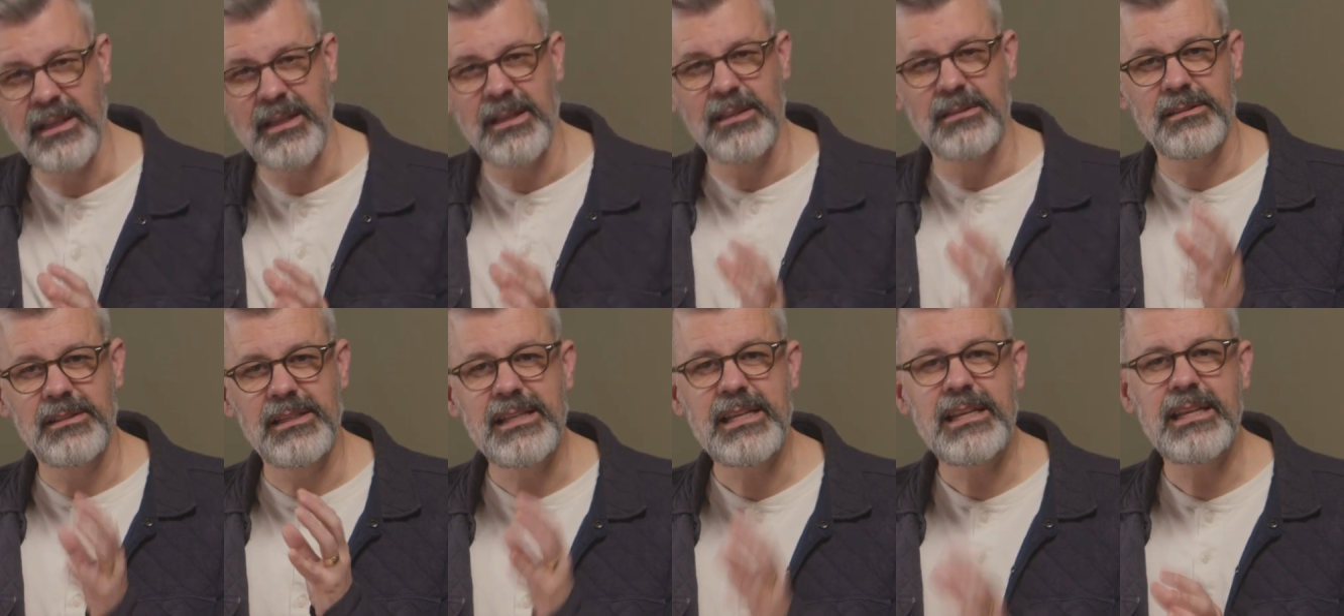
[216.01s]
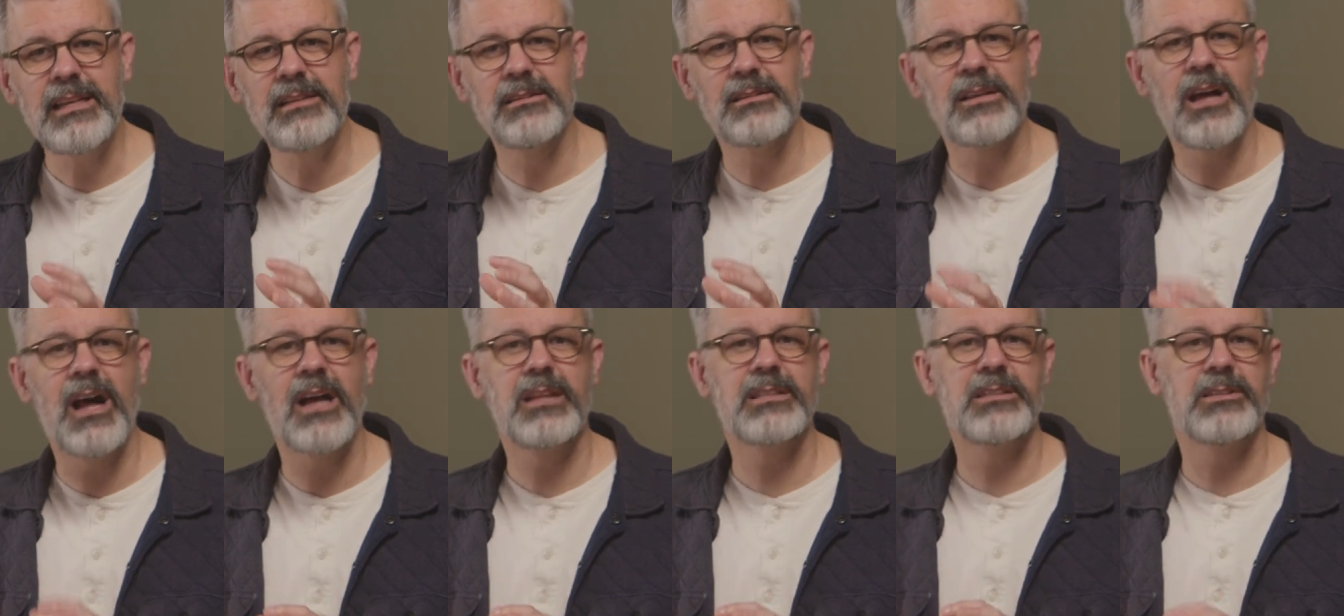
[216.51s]
leading
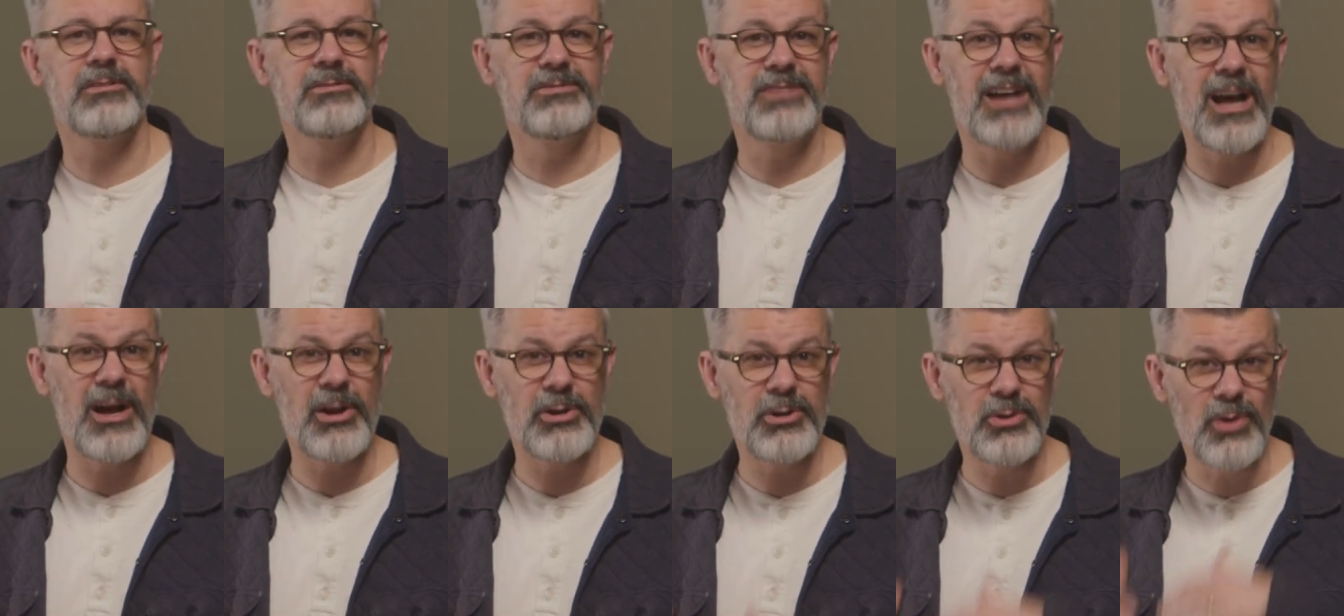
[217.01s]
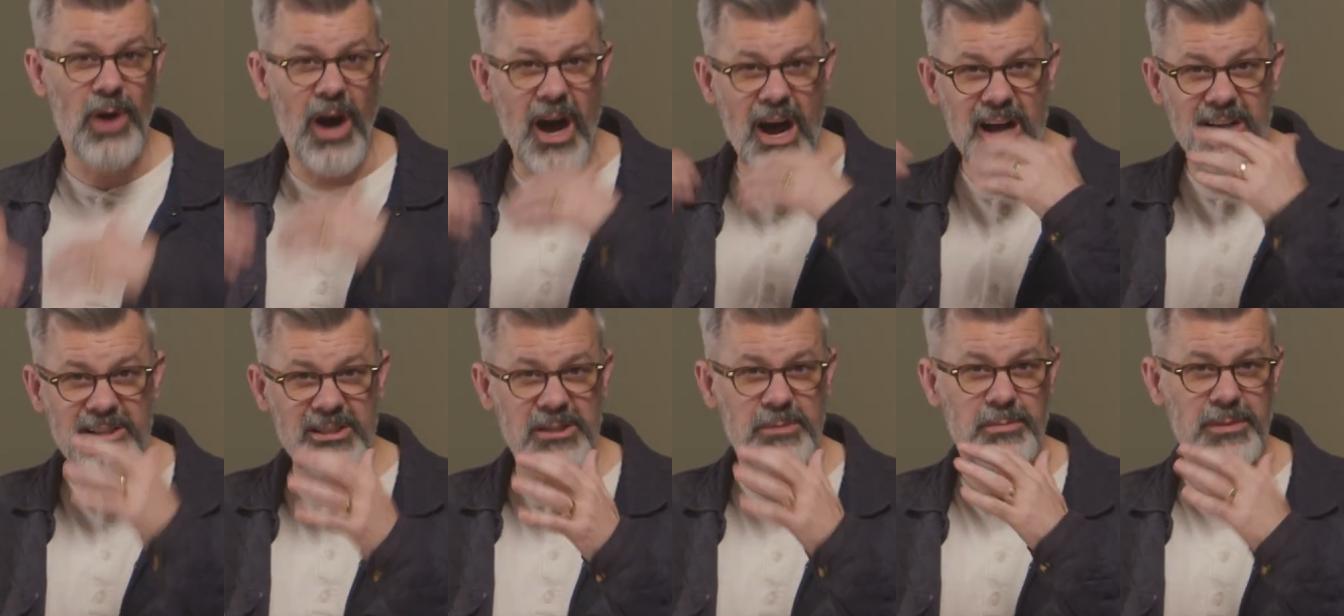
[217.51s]
Lot to value
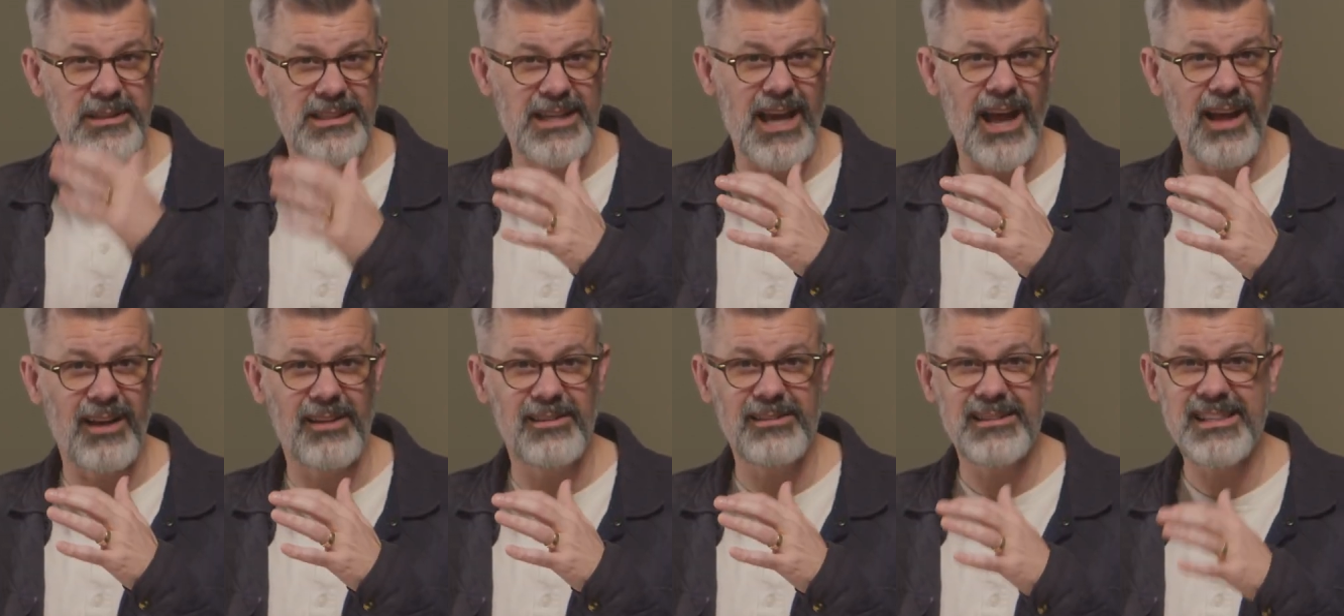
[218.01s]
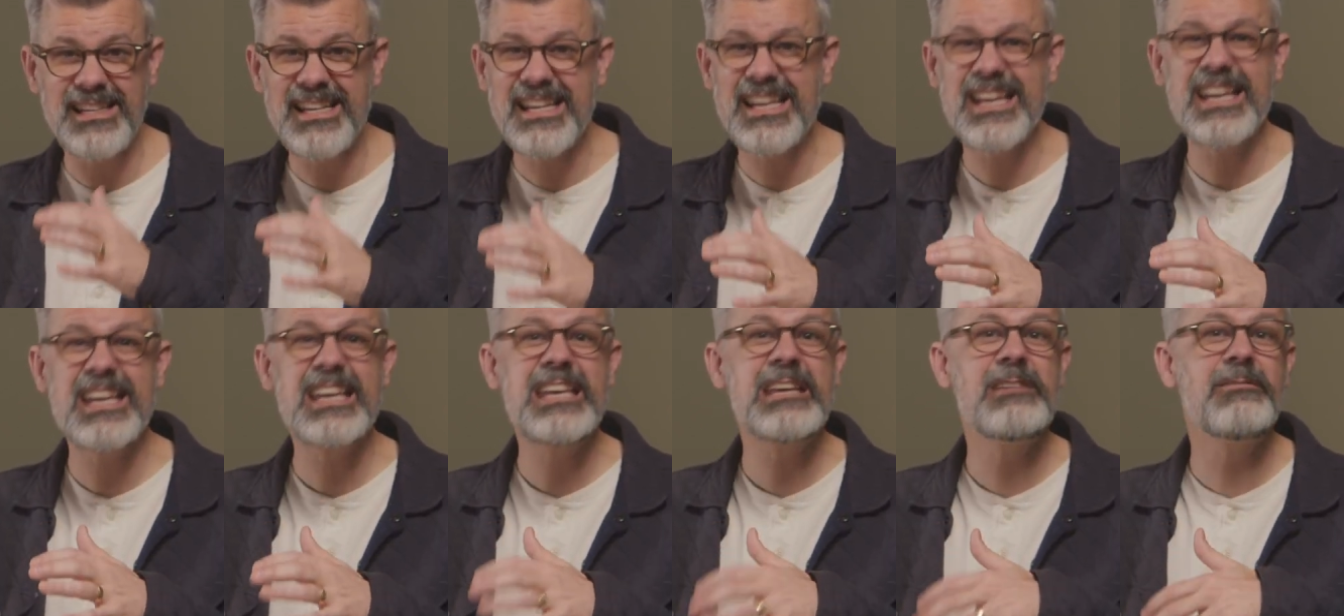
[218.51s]
hospitality
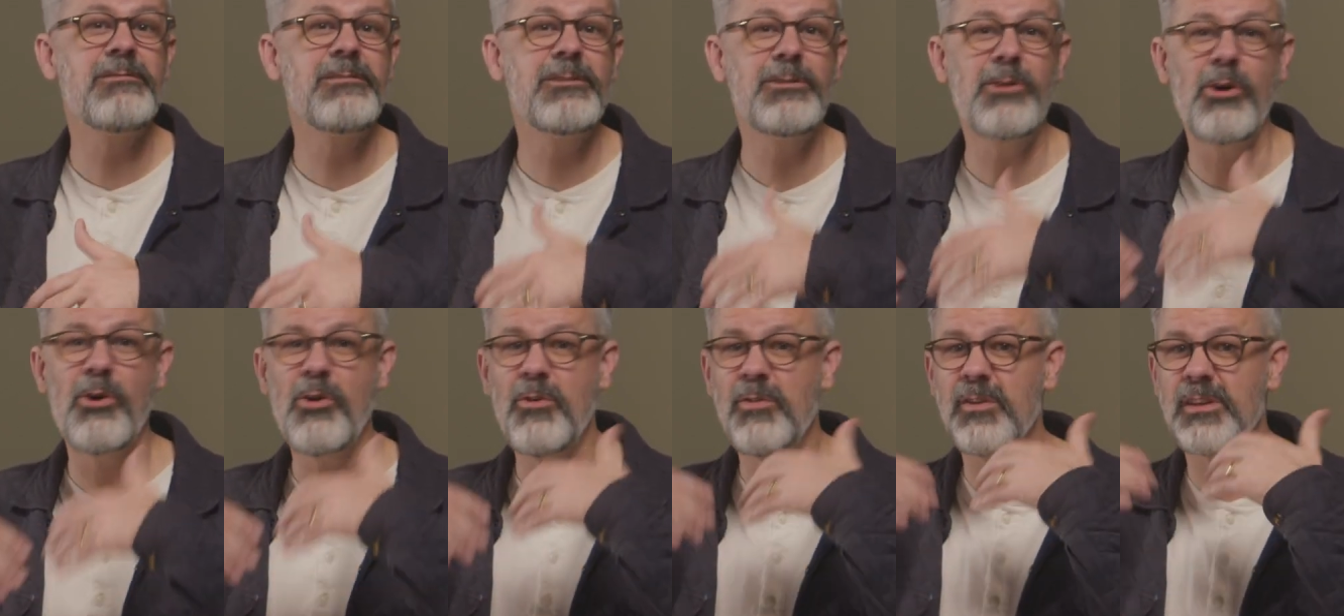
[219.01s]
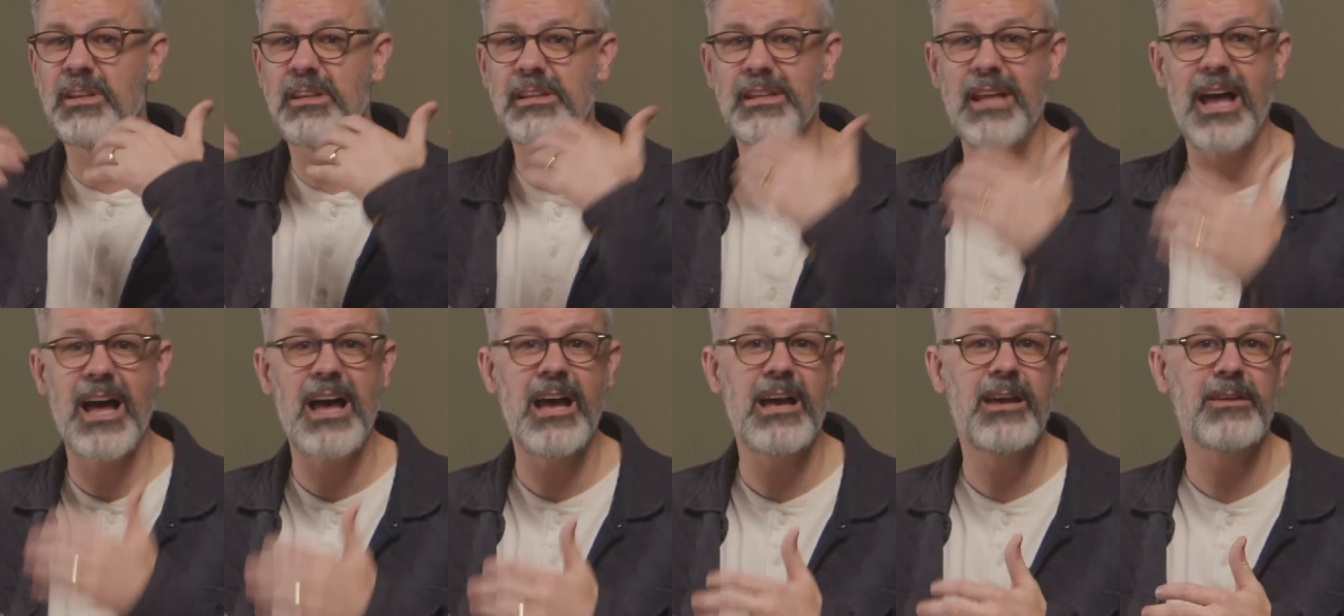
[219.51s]
even over the
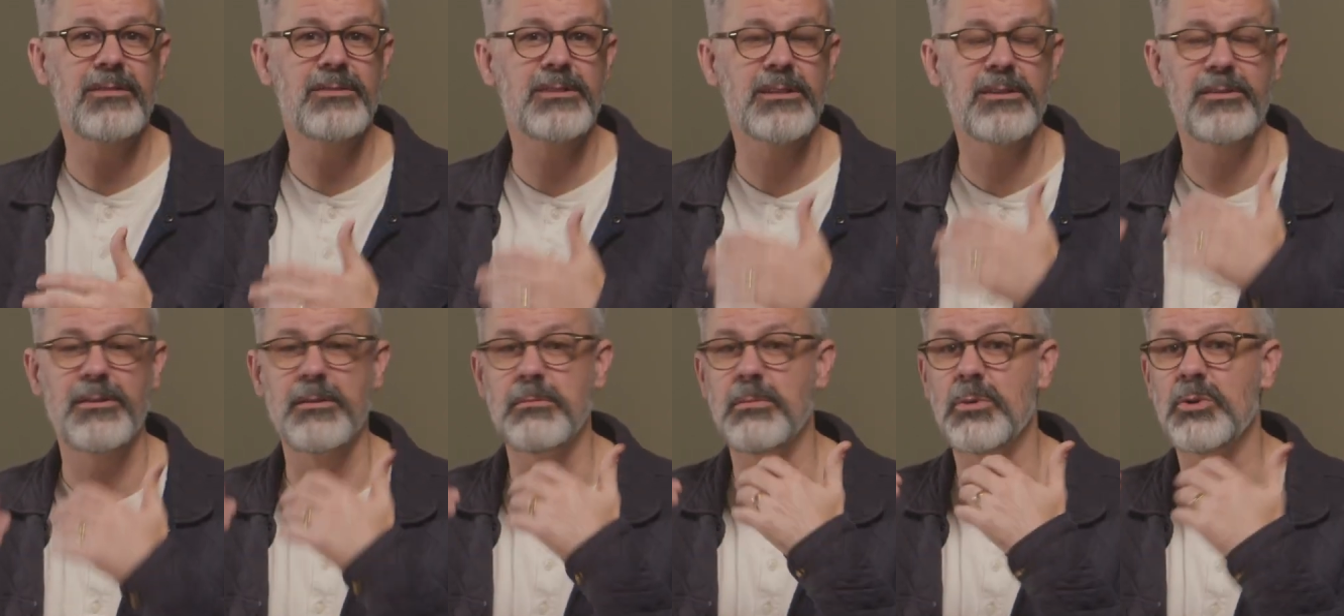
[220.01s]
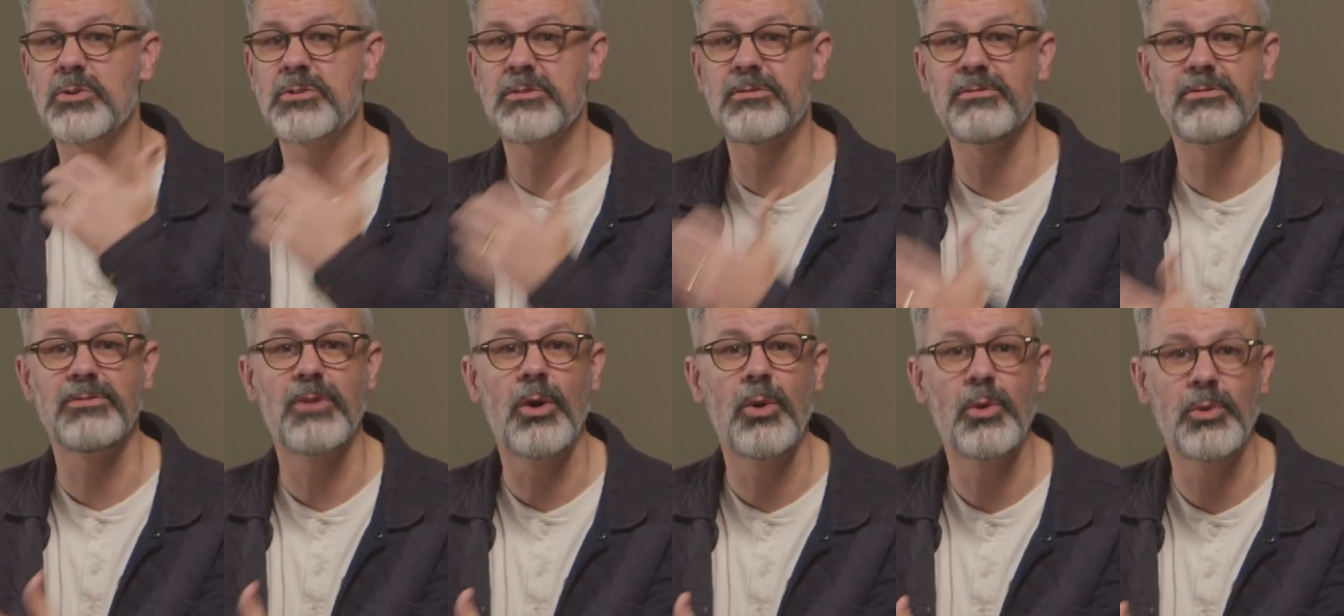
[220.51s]
lives of the most
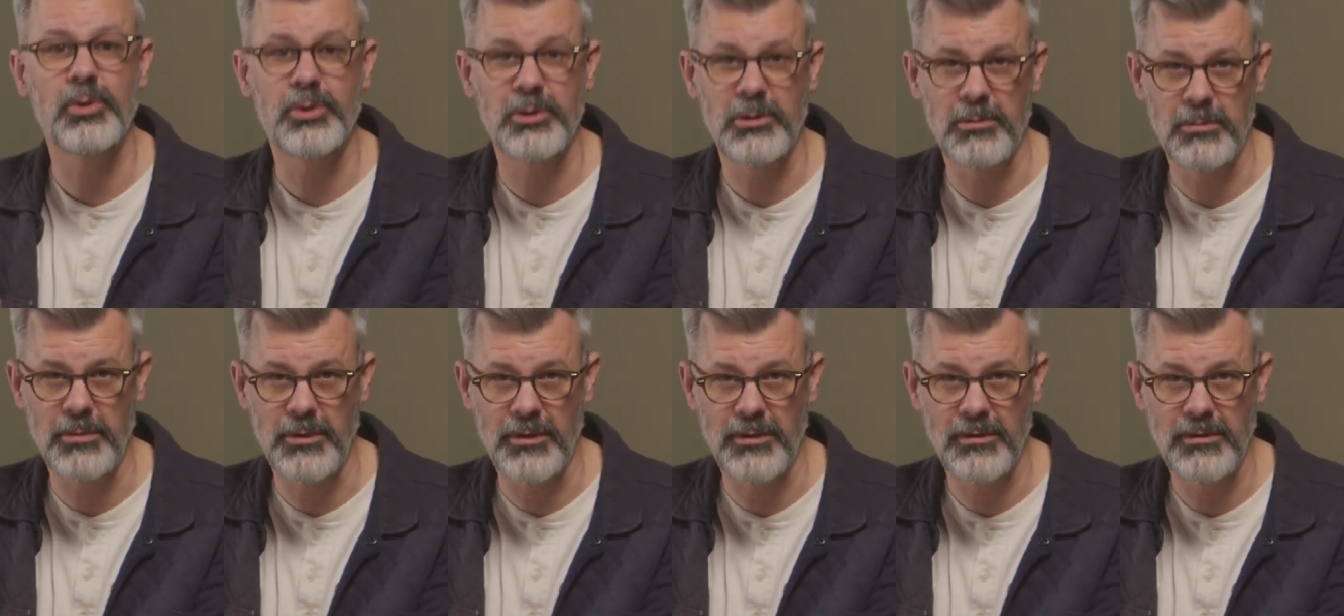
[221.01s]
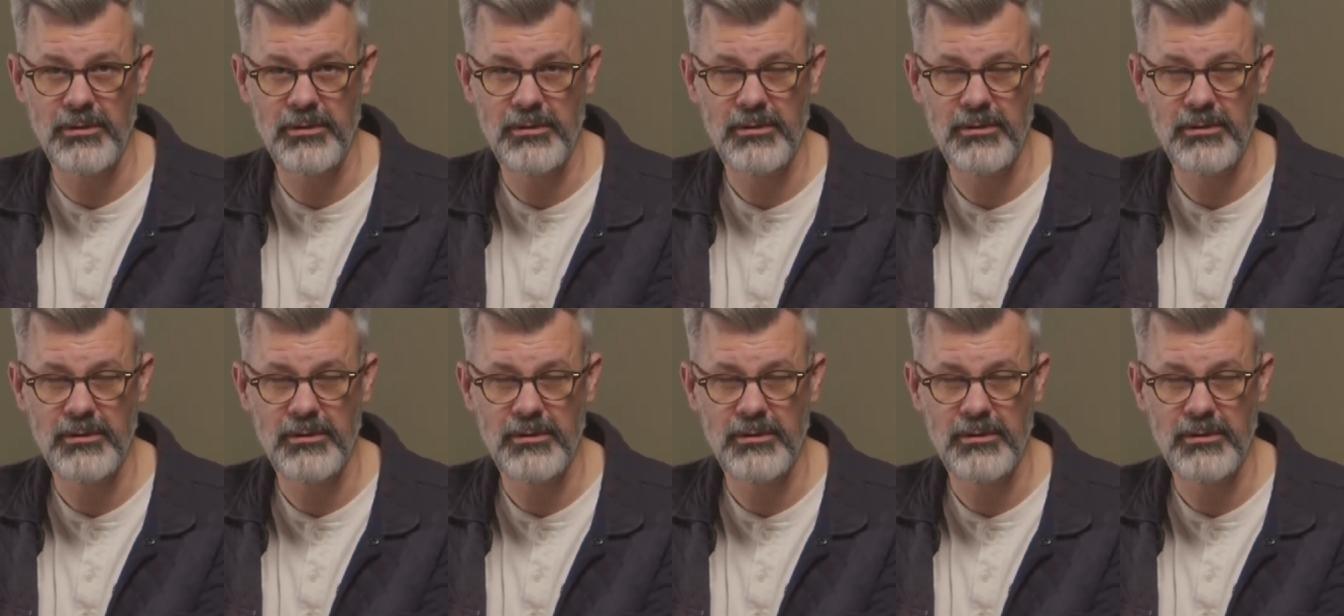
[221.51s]
vulnerable.